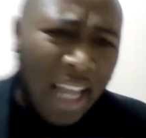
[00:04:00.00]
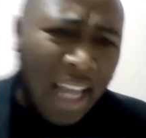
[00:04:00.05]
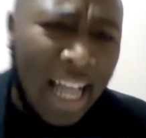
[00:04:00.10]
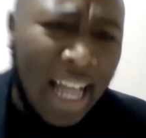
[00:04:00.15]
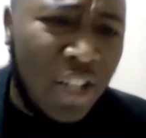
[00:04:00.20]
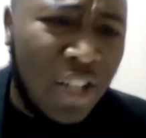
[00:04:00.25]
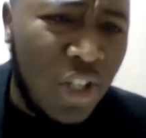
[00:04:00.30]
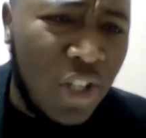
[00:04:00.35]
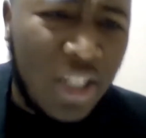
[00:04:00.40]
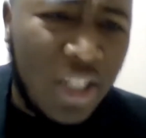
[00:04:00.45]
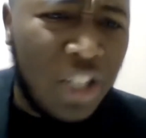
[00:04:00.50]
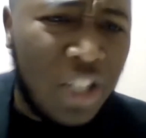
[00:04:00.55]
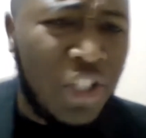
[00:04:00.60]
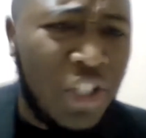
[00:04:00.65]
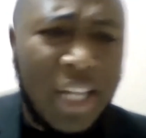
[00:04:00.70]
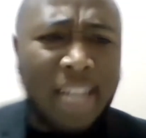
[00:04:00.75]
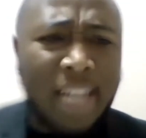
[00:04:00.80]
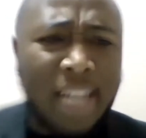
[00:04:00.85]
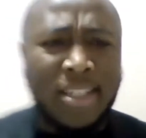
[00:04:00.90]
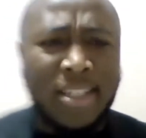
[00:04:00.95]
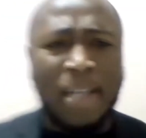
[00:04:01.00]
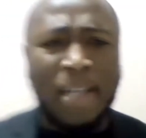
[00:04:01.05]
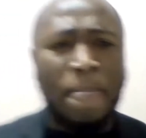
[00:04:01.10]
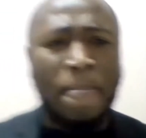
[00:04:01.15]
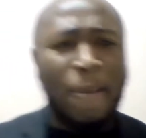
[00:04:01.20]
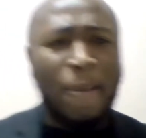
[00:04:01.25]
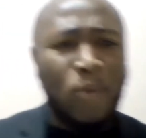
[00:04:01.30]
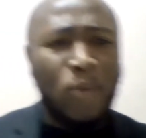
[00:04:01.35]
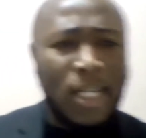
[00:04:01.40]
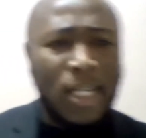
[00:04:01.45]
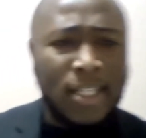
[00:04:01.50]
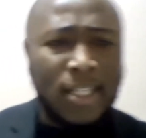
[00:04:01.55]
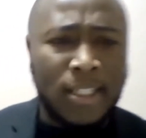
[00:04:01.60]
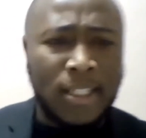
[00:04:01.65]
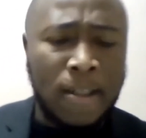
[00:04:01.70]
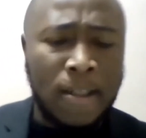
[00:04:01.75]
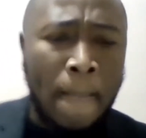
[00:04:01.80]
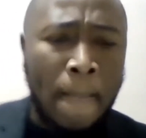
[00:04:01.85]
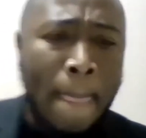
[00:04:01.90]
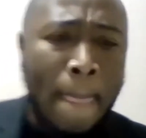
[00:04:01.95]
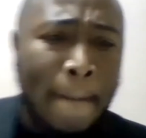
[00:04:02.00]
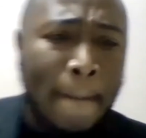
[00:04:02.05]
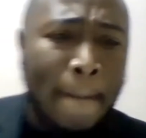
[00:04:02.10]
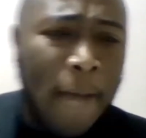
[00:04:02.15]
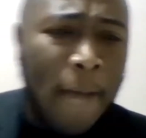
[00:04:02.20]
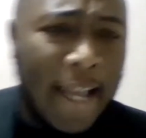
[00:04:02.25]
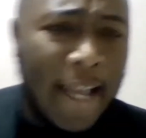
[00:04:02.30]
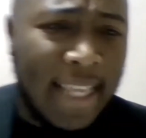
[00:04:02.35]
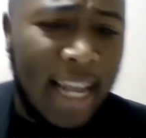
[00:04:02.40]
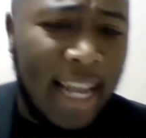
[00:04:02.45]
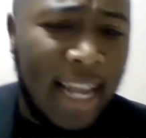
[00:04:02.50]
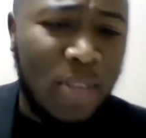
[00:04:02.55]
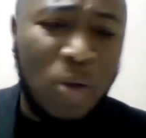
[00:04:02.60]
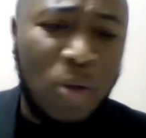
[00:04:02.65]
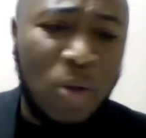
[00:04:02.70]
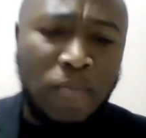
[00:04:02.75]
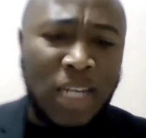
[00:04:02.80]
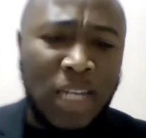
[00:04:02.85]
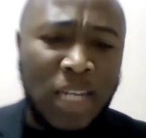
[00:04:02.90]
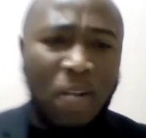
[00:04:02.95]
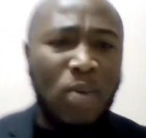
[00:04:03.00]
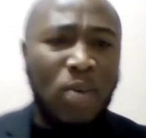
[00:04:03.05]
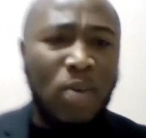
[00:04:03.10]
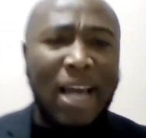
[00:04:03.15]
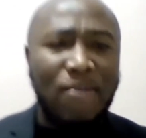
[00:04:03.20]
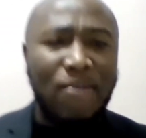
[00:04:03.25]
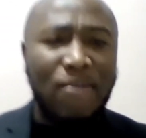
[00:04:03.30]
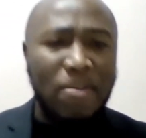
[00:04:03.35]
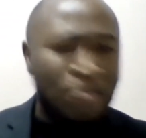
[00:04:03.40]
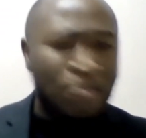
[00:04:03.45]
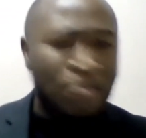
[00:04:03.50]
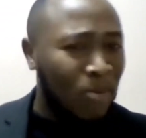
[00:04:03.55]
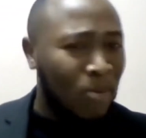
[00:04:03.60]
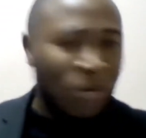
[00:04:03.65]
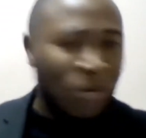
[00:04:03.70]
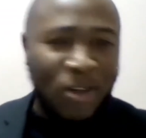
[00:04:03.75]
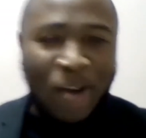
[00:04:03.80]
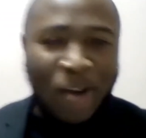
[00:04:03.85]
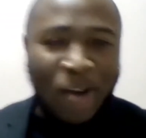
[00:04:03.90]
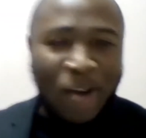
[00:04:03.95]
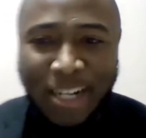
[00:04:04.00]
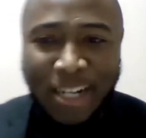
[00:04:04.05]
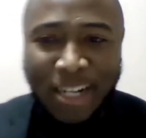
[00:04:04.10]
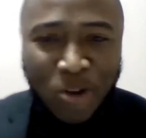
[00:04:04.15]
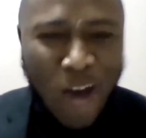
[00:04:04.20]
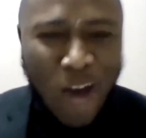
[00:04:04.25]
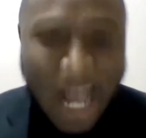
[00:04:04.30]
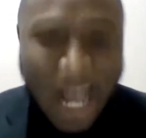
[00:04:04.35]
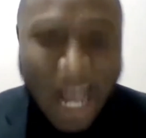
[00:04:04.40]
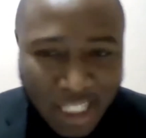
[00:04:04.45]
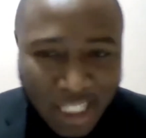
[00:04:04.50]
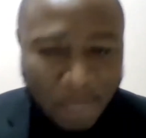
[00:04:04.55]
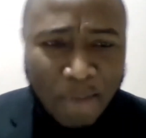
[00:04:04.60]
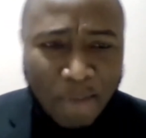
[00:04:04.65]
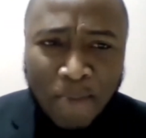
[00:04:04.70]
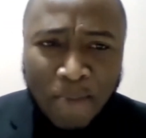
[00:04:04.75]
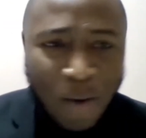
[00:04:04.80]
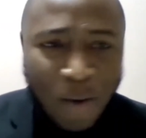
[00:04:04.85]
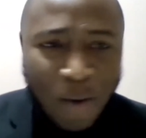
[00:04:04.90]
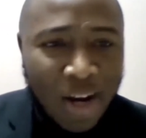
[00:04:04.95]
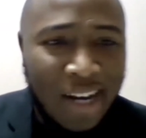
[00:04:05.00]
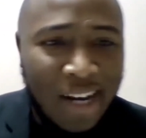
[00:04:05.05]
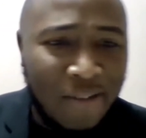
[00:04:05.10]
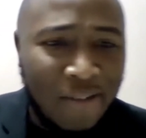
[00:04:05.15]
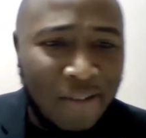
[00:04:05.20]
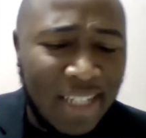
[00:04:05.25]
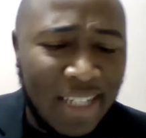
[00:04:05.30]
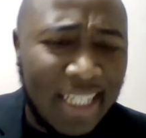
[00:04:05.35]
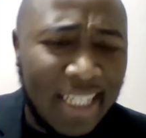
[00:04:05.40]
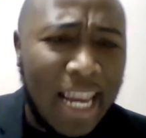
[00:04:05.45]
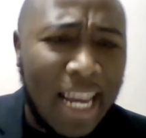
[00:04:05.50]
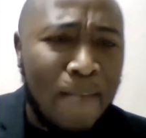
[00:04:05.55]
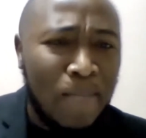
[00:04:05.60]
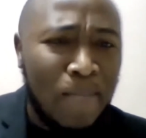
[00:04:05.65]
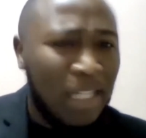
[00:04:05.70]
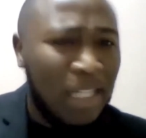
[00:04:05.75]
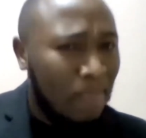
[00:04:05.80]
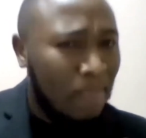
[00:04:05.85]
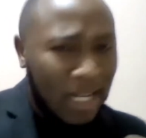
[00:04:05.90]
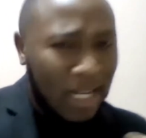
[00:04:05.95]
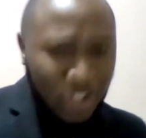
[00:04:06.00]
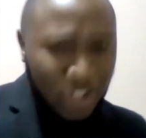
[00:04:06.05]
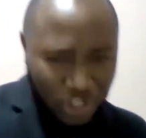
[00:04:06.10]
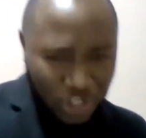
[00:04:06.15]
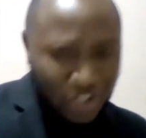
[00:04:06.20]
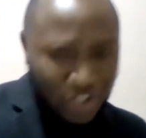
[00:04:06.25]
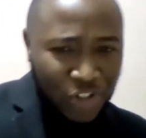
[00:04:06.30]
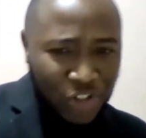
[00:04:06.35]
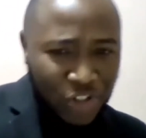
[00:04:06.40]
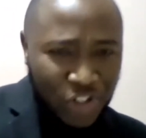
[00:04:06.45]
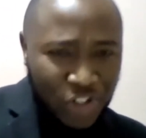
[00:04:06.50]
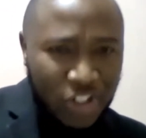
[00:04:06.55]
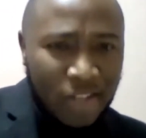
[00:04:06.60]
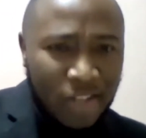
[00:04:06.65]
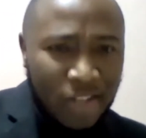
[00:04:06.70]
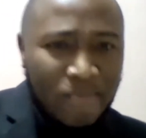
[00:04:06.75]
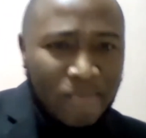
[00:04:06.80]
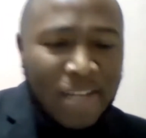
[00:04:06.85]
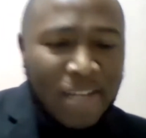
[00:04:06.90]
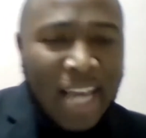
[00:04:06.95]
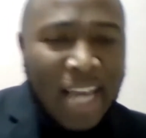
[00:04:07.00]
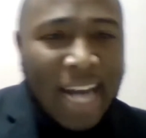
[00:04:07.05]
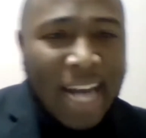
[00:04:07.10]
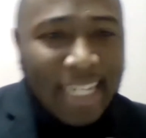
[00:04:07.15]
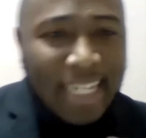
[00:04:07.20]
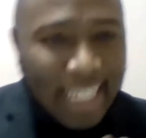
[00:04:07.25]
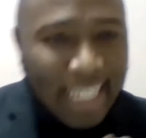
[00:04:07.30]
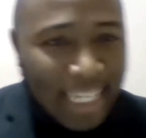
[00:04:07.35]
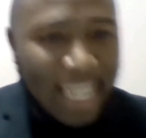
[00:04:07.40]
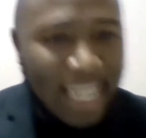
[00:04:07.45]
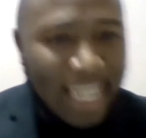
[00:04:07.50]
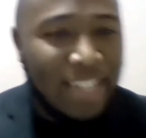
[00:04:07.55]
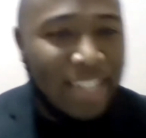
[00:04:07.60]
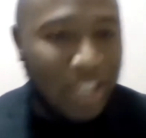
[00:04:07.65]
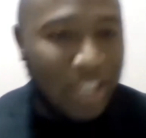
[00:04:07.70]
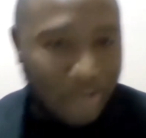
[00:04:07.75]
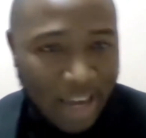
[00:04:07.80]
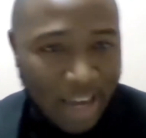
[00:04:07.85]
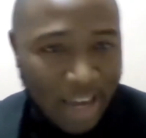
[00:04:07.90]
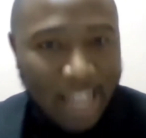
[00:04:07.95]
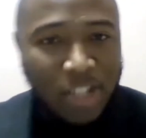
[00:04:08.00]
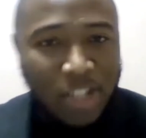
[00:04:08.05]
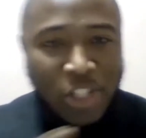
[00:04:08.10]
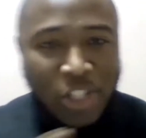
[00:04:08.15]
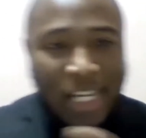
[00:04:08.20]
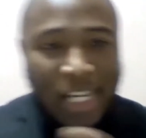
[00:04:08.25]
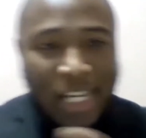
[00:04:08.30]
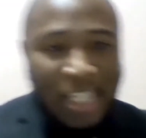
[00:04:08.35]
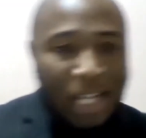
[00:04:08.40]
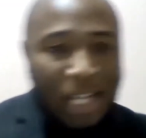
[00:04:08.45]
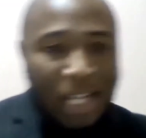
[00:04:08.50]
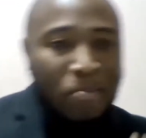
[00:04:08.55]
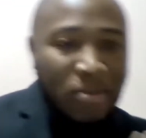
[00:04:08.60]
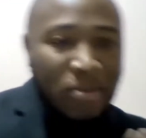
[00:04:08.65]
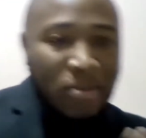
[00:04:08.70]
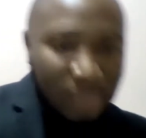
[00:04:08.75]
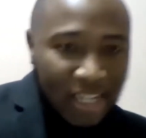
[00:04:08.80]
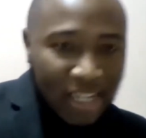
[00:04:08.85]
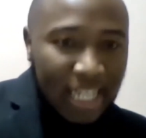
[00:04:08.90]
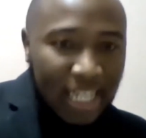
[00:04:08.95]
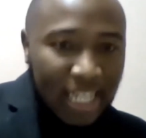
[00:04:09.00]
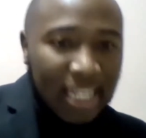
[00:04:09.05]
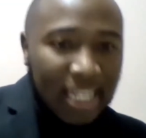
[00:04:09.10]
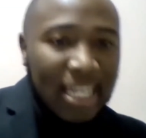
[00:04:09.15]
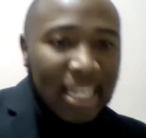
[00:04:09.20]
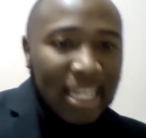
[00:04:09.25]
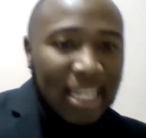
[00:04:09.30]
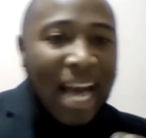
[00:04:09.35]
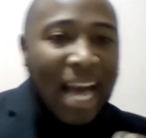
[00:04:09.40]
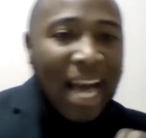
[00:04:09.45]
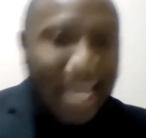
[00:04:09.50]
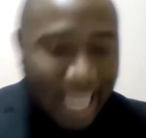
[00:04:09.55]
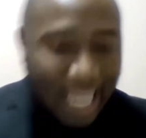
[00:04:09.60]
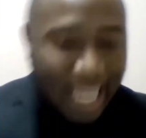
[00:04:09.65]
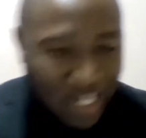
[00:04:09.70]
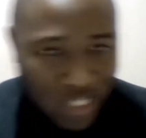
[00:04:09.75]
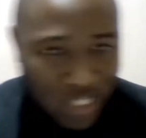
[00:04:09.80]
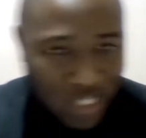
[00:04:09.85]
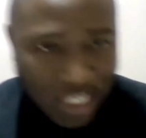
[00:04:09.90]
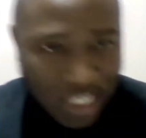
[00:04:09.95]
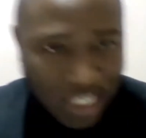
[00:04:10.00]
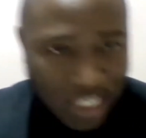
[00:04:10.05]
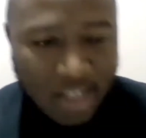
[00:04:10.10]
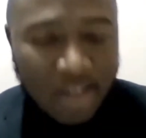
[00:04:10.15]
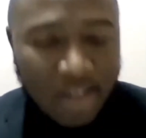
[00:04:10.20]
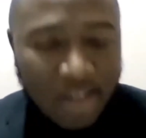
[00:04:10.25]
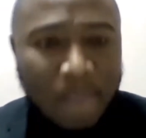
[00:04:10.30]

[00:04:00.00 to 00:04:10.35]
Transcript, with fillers: And Jesus shared something with us uh, that I don't think we have the, we quite grasp the power of. He said, I build my church and the gates of hell shall not prevail against it.